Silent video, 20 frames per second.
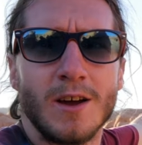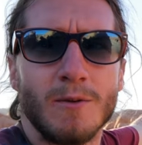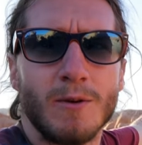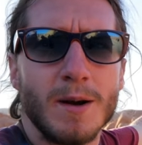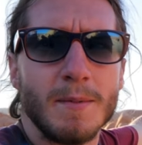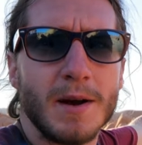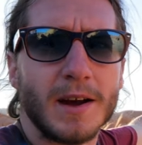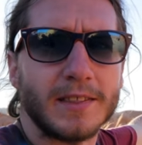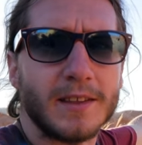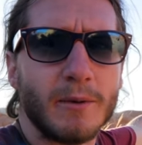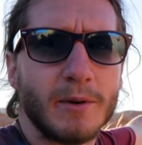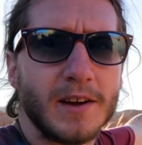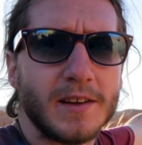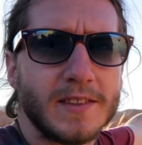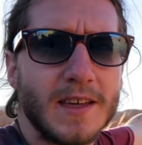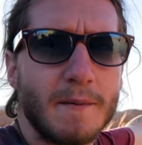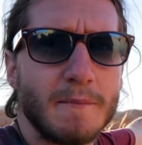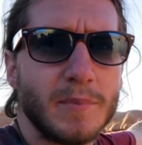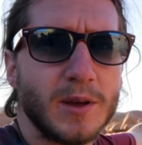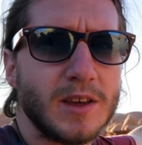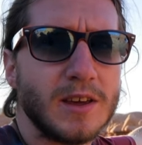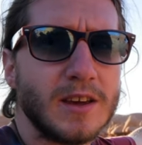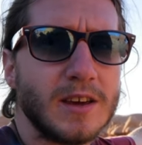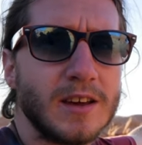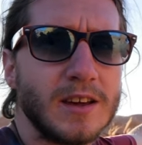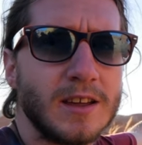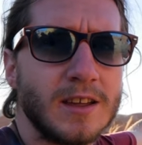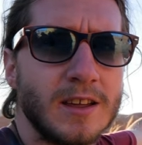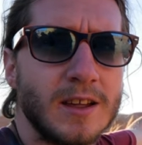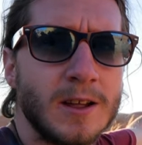way back there, we got that
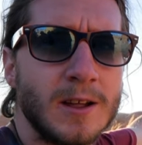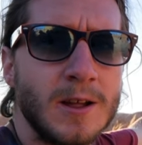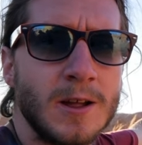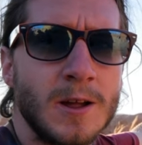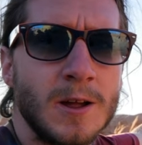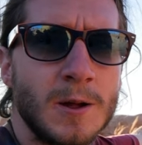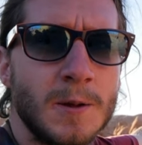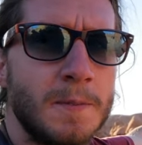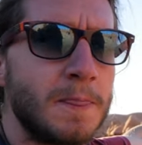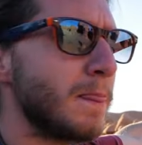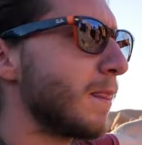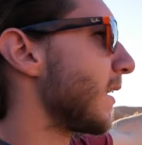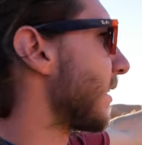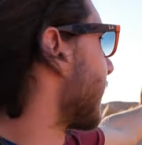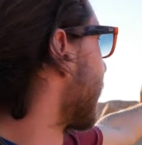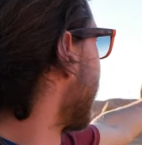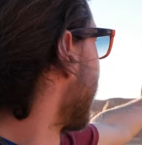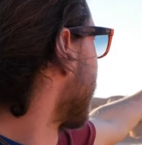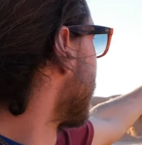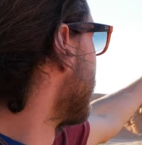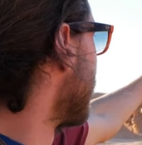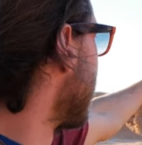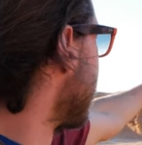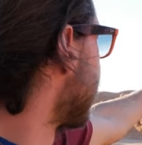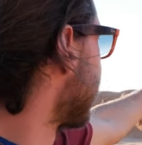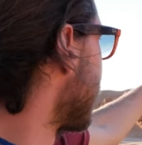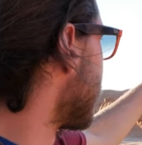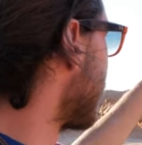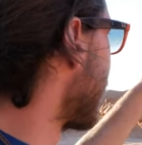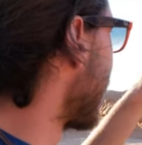big, like kind of like
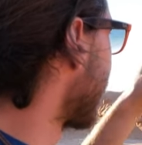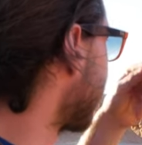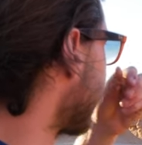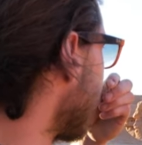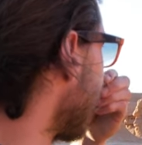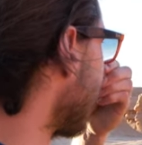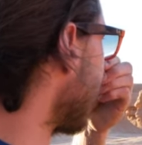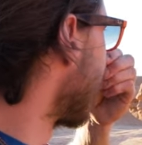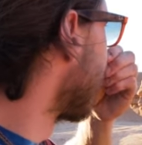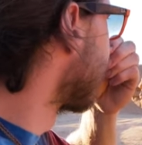mesa back there, and